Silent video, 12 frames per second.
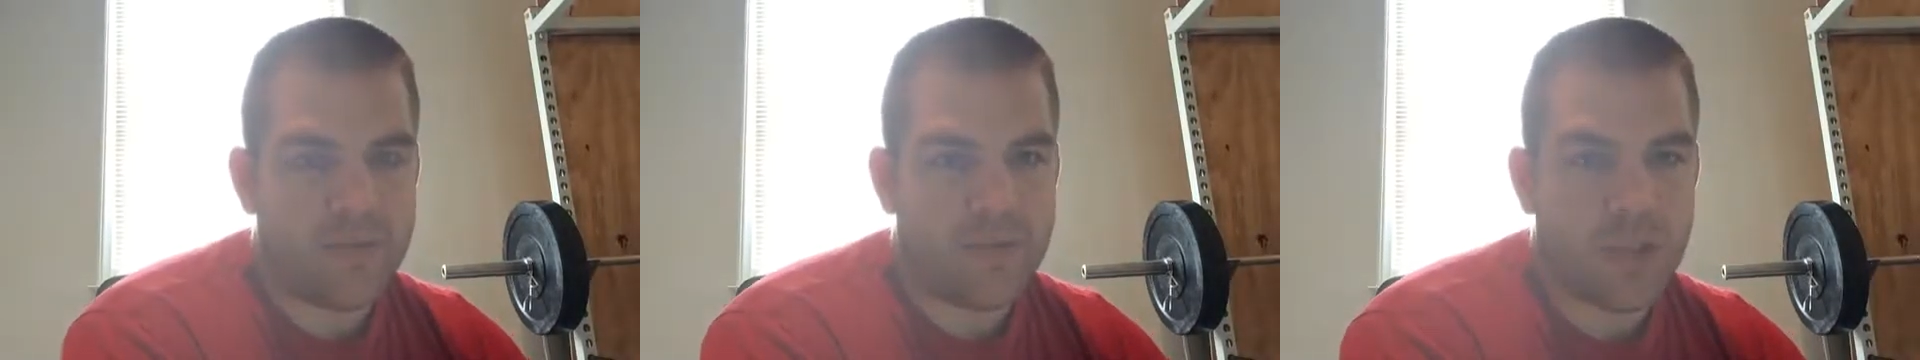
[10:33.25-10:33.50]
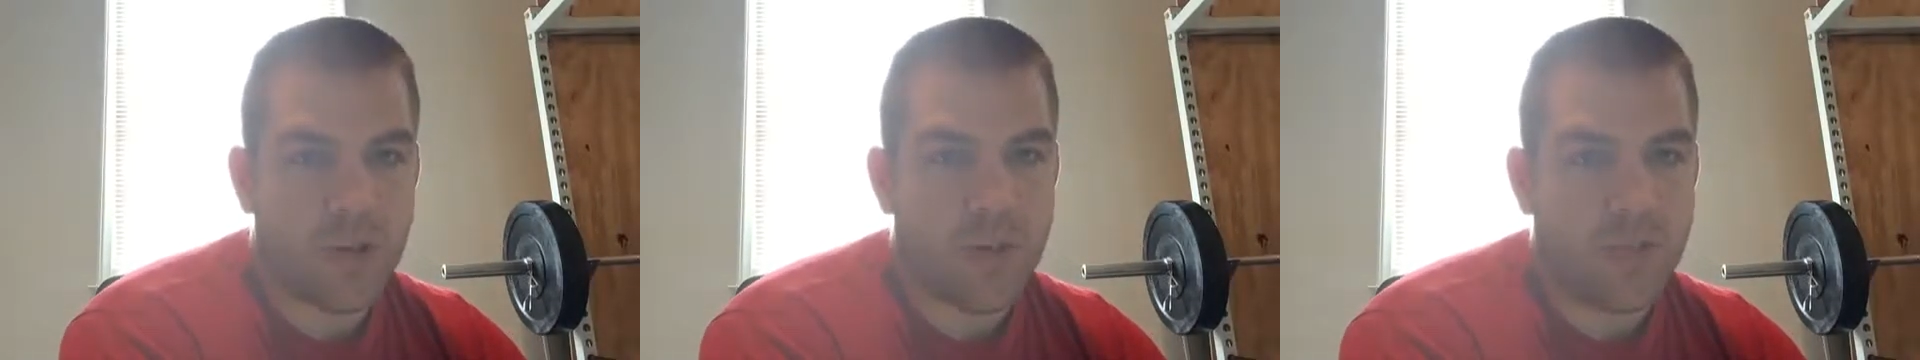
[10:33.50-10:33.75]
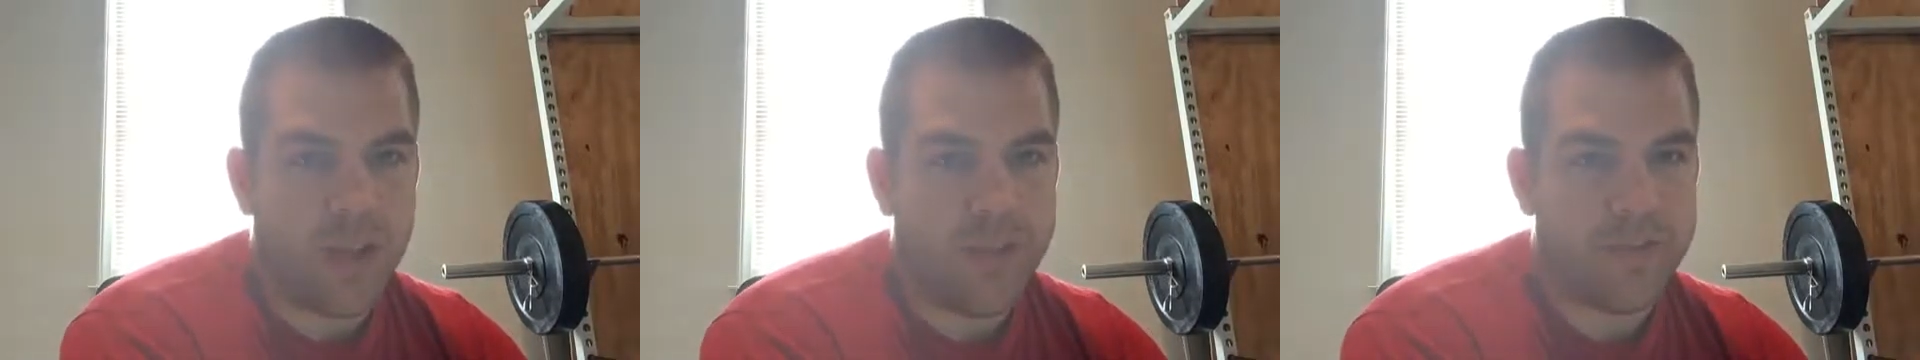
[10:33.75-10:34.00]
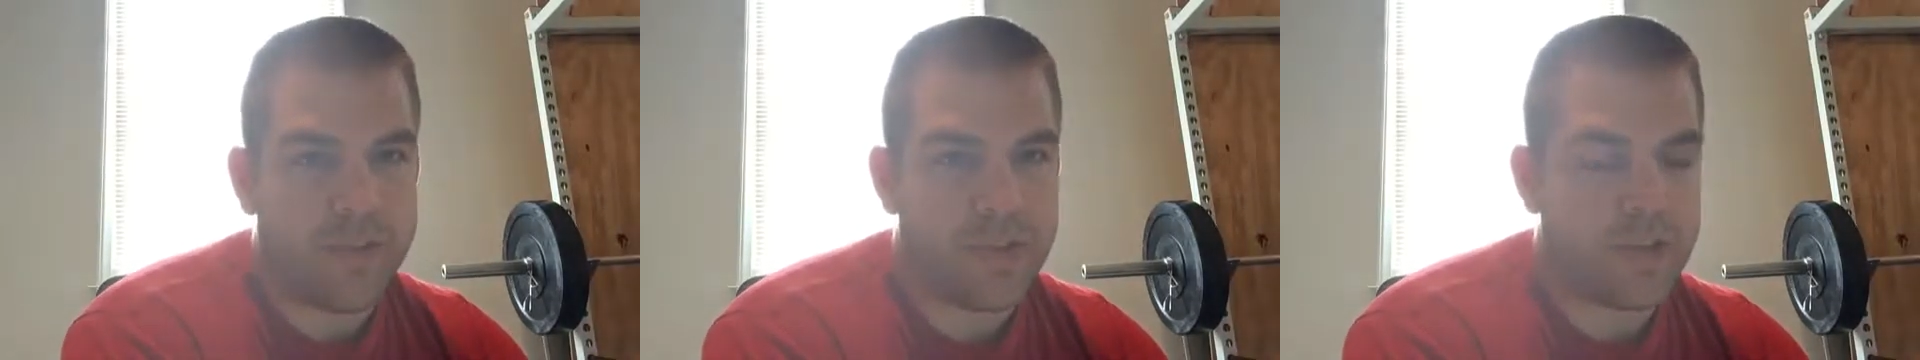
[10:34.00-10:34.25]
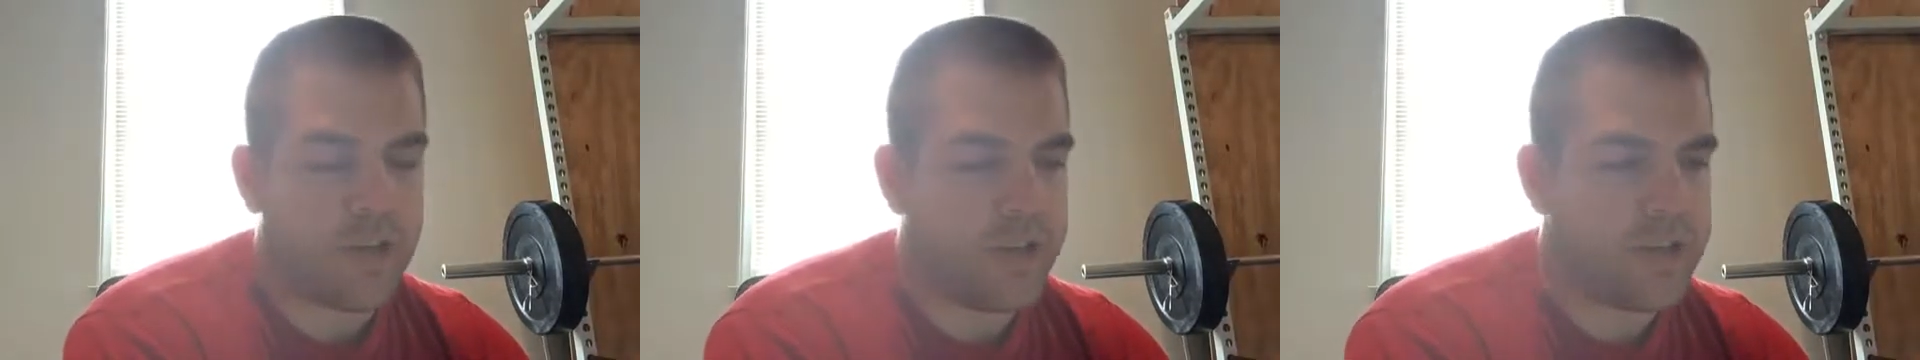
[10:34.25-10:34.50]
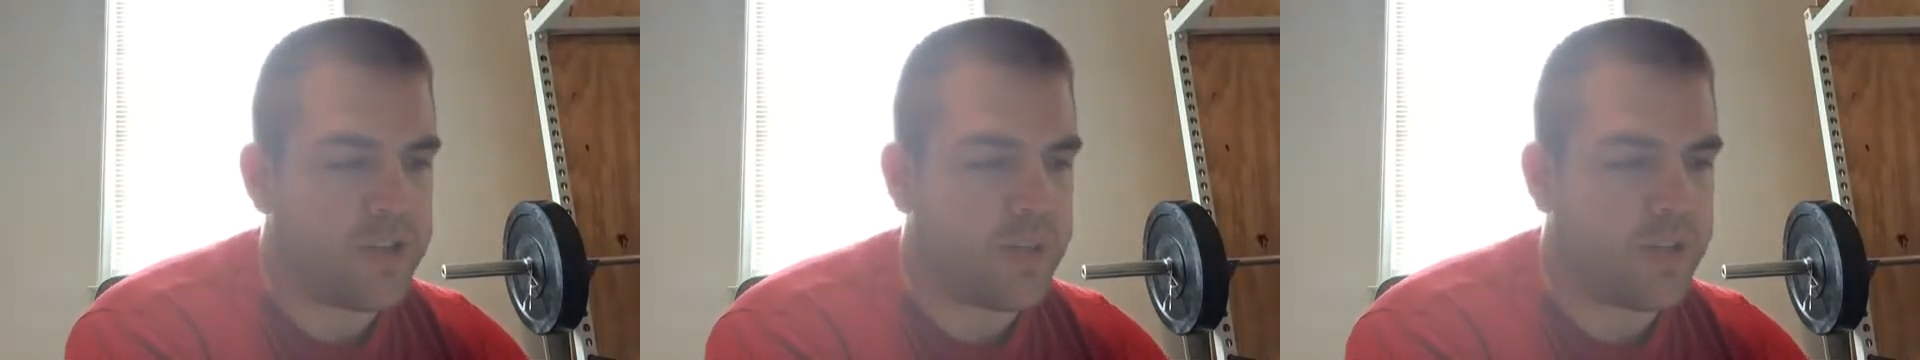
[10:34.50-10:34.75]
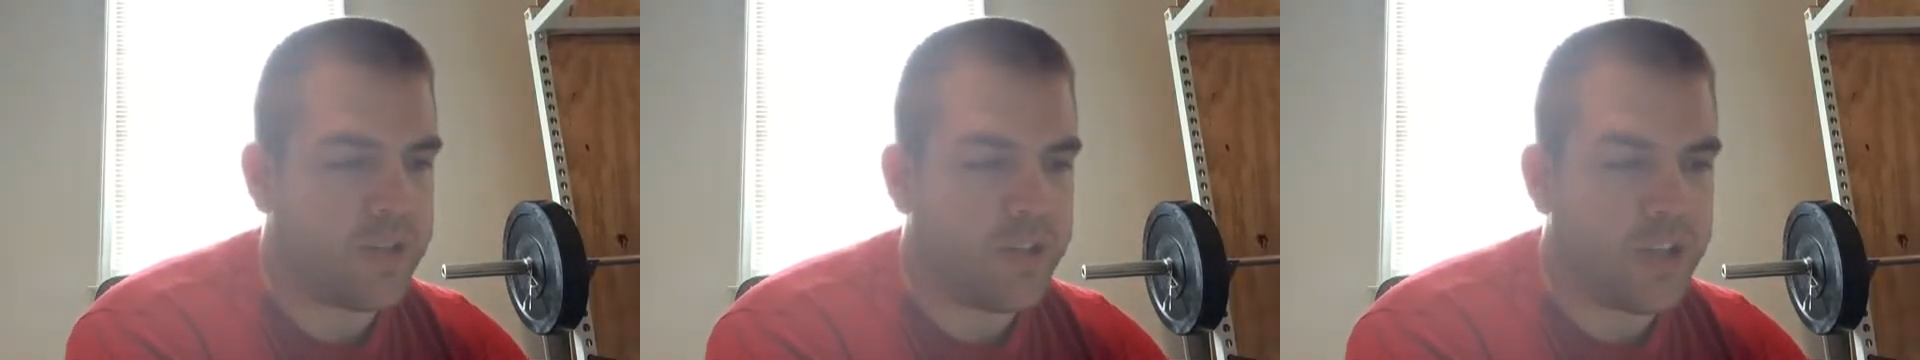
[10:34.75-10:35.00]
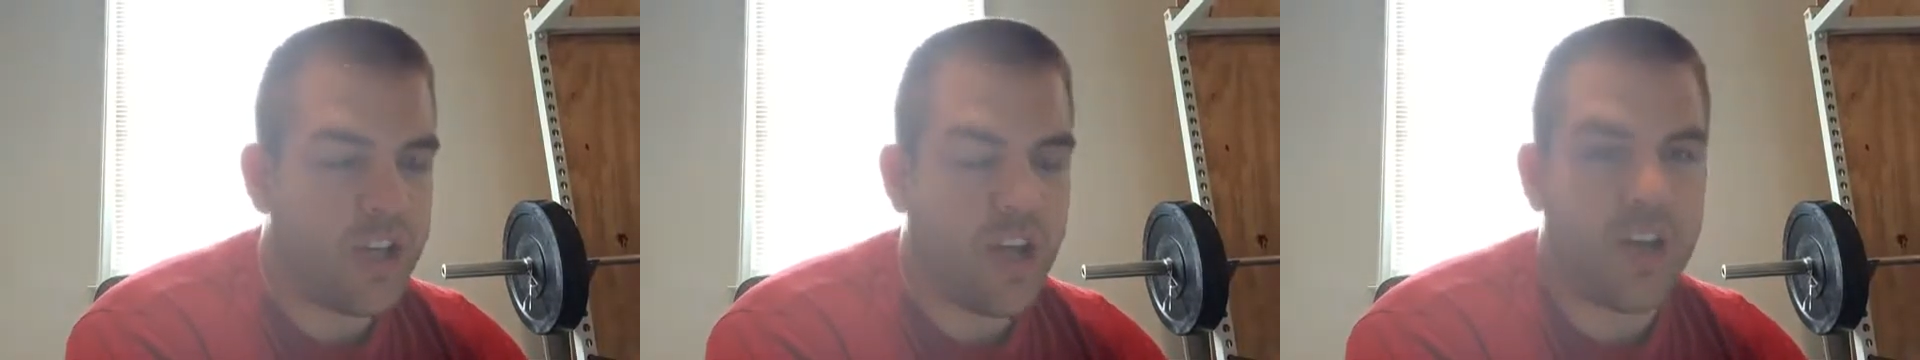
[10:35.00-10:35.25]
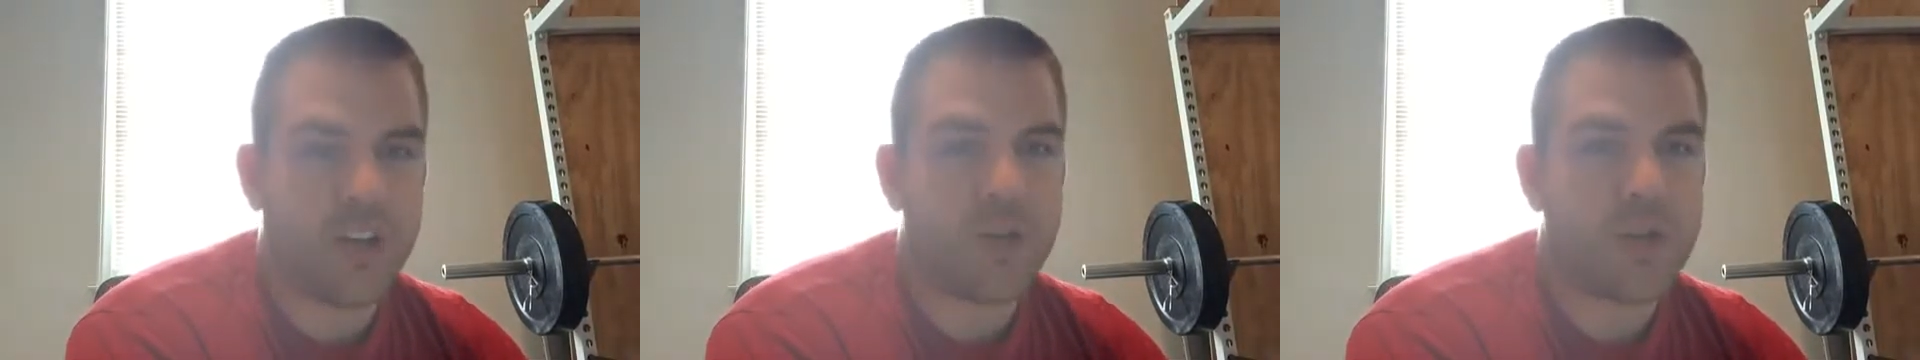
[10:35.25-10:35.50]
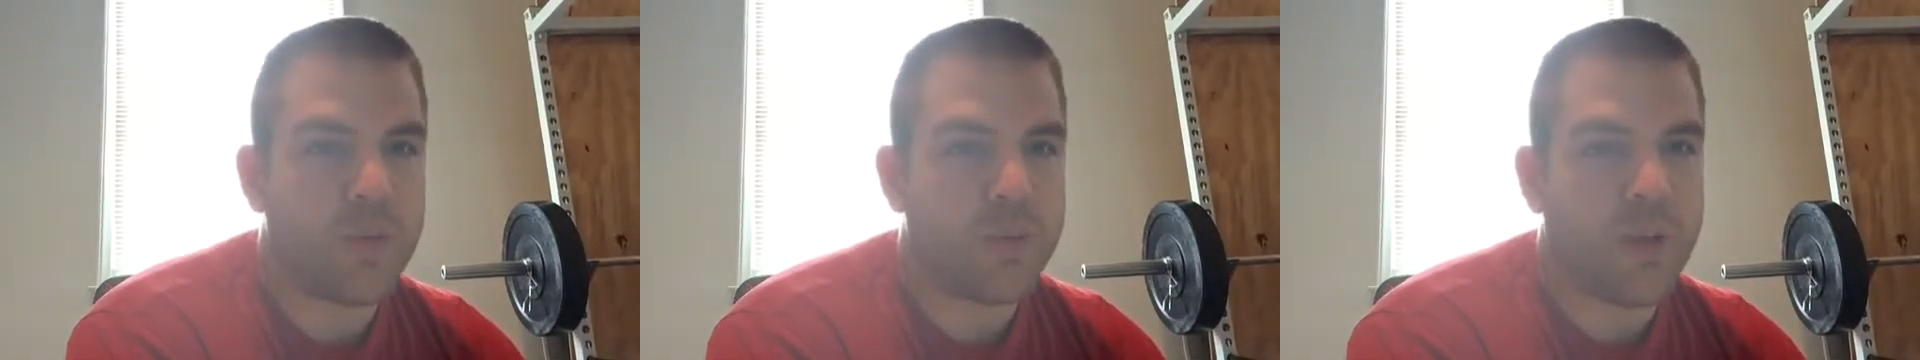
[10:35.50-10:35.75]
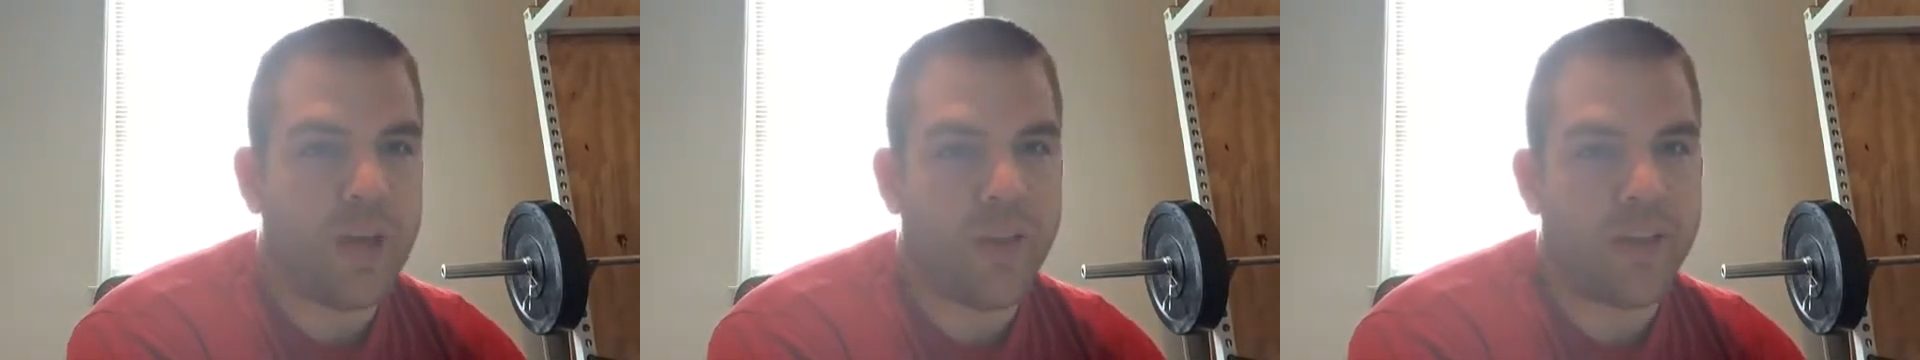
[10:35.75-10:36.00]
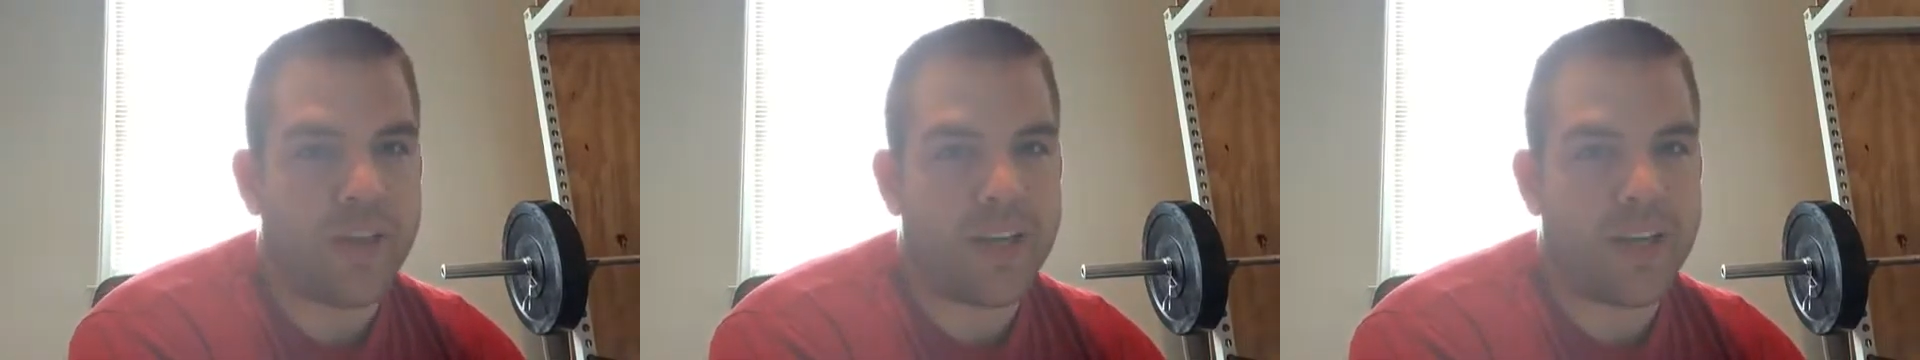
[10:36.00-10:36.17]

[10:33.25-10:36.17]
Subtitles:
term life insurance, is when you're young, you're super healthy,